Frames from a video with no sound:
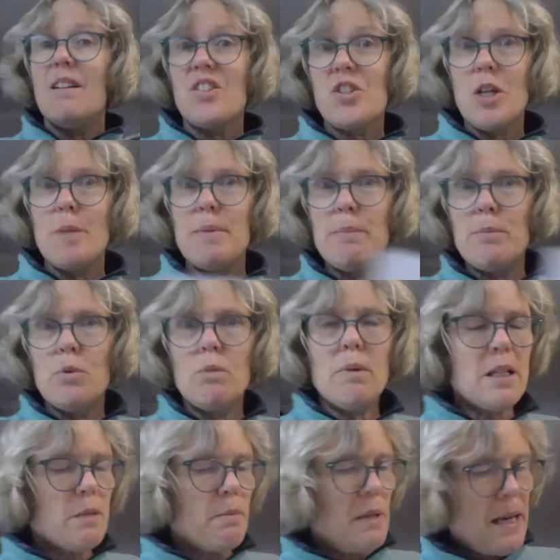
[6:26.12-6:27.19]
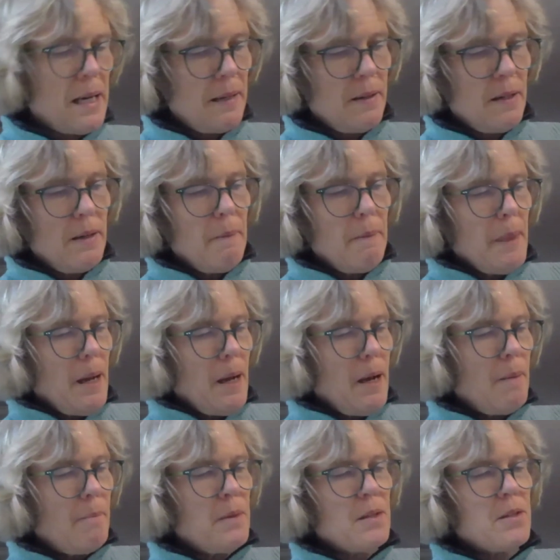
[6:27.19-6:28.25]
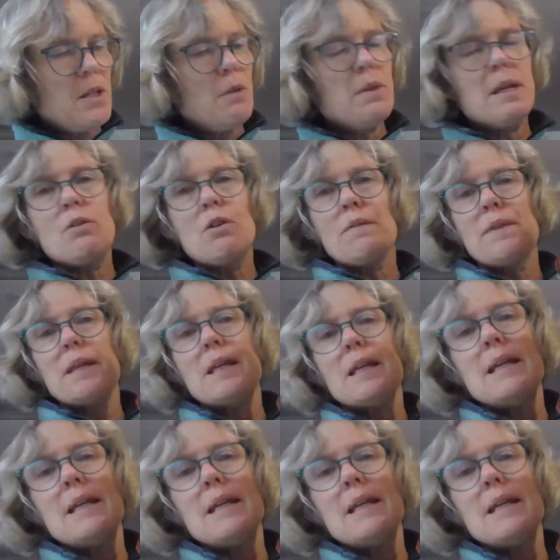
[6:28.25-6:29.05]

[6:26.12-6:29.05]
I'll show you a bit more whilst we're at it. So they've got the